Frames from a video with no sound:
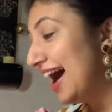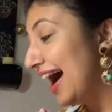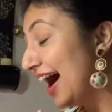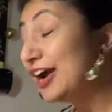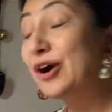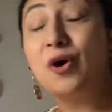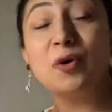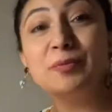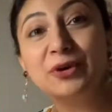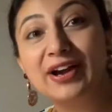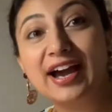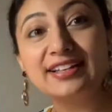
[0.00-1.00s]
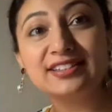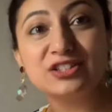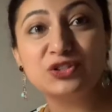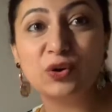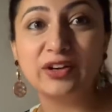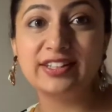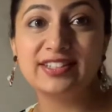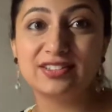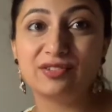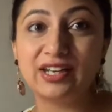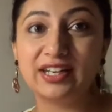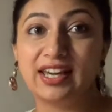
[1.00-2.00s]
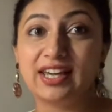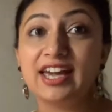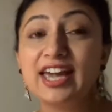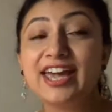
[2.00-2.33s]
I hope you guys enjoy this reading.